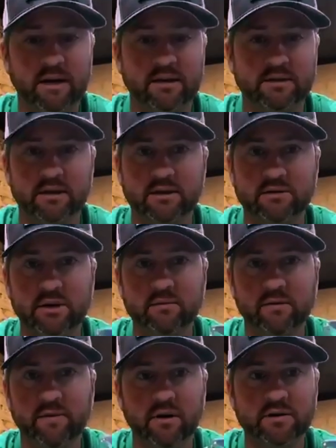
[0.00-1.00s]
bait is
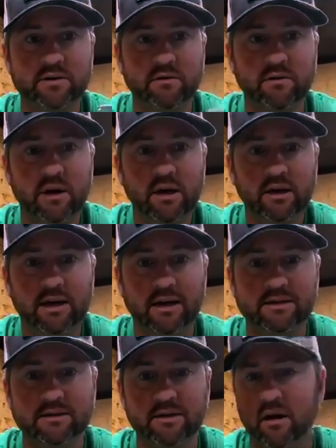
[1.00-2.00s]
extremely versatile,
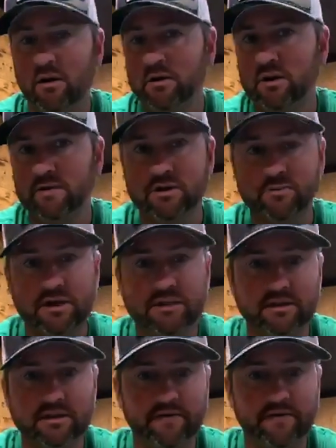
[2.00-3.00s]
catches all different
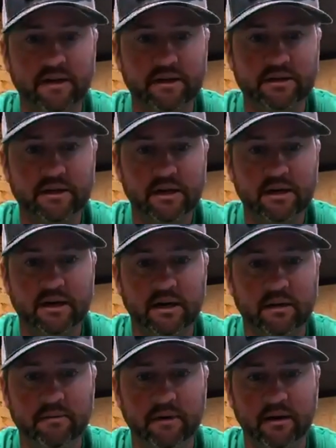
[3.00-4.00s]
species of fish,
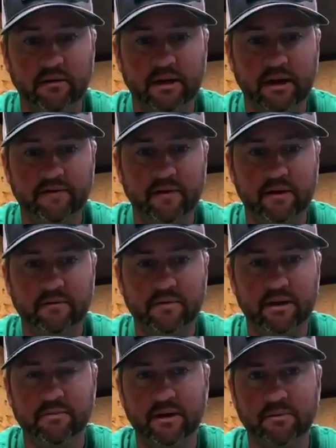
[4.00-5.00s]
um, and it'll definitely
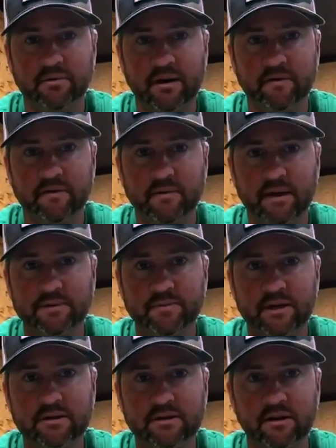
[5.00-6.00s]
be a big player for me,
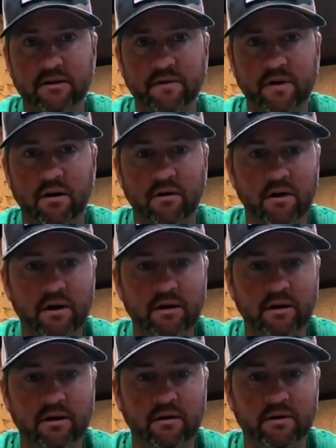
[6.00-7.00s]
especially in the fall,
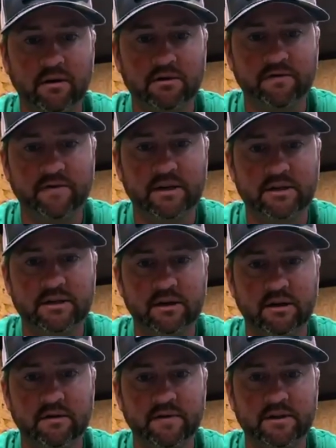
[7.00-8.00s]
you know, when those fish
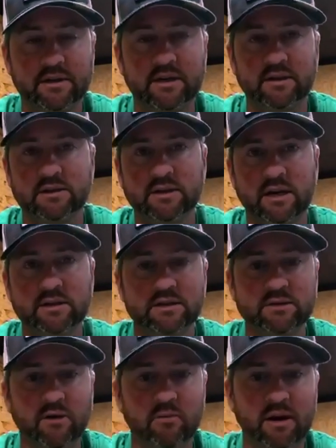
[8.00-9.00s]
uh, fish get chasing
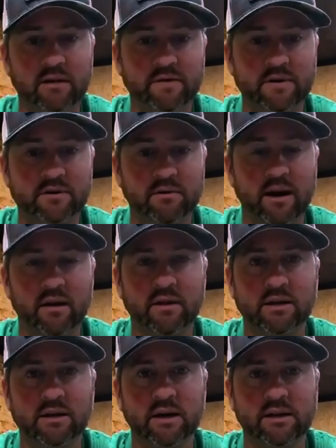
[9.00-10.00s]
small bait fish around and
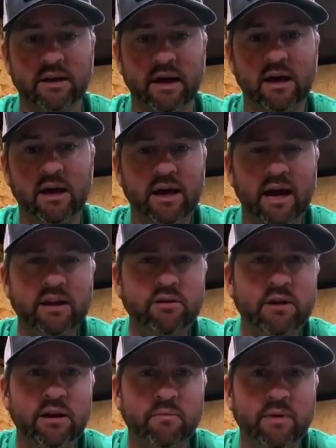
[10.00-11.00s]
things like that. And you
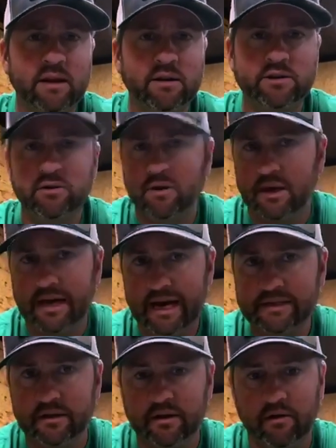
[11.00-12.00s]
need a bait that you can
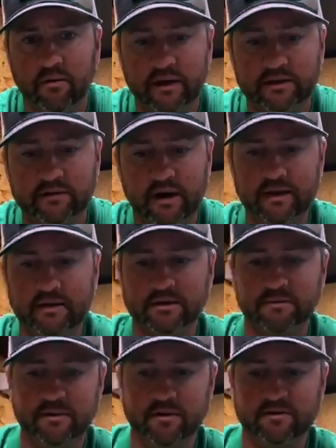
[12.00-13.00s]
cast a long ways, right?
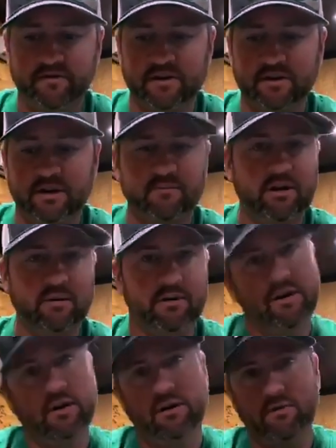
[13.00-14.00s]
Because when those fish come up, they're
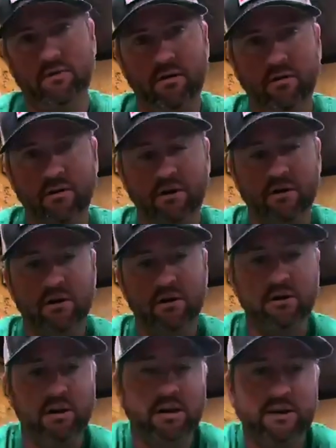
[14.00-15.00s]
not up long uh,
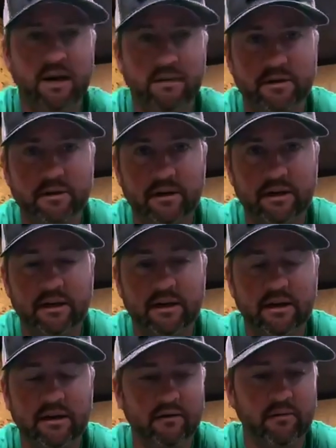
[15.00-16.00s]
a lot of times. You need to
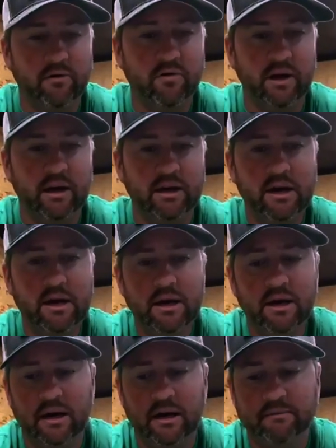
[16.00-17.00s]
get in on them quick.
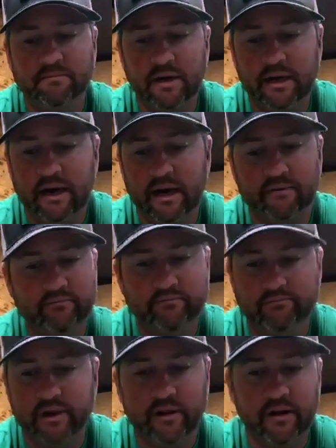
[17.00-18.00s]
Um, but, yeah,
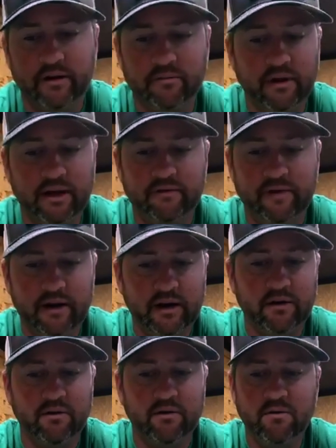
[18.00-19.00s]
the Lunker Blade,
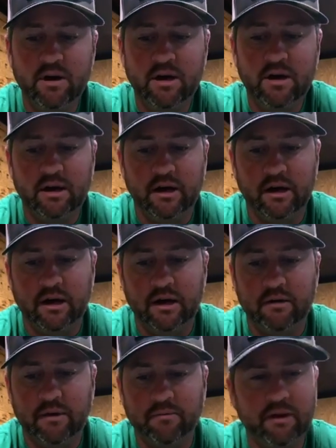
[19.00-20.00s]
very cool.
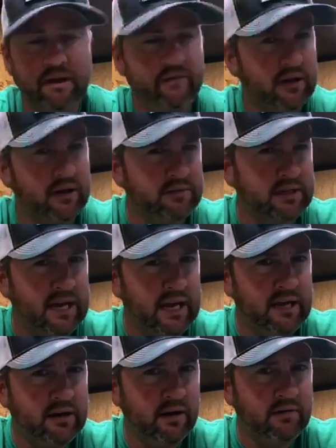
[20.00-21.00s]
Um, I believe it comes in
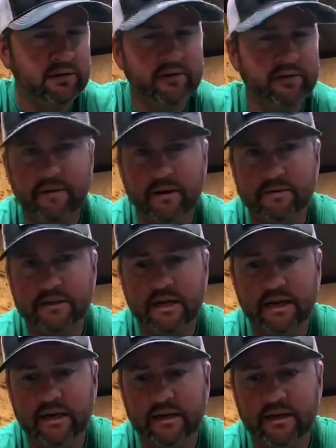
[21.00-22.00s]
eight colors, if I'm not
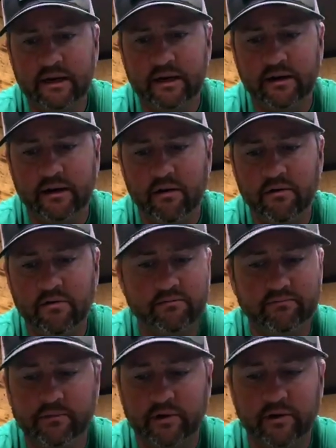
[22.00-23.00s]
mistaken, uh,
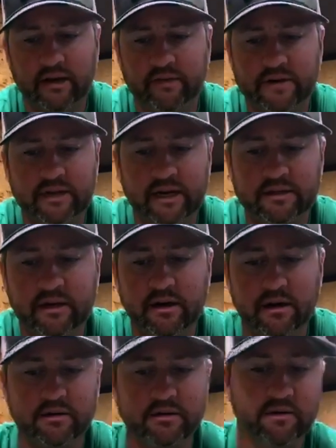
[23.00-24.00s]
all great fish catching
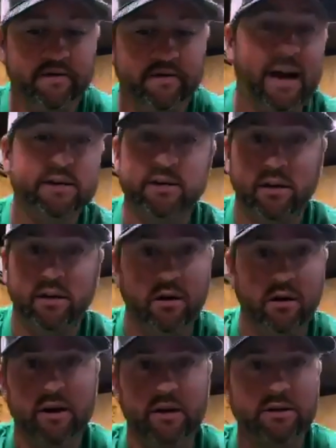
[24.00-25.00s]
colors, the flash and the
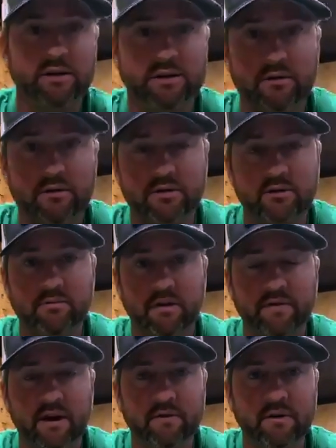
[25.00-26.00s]
glow that I just showed you, two of my
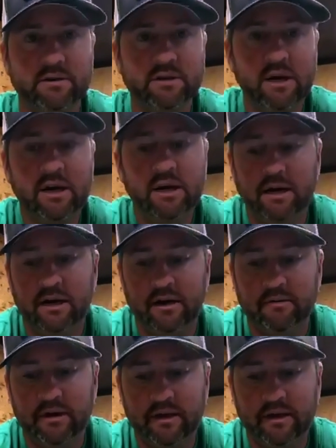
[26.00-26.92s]
favorites. Um,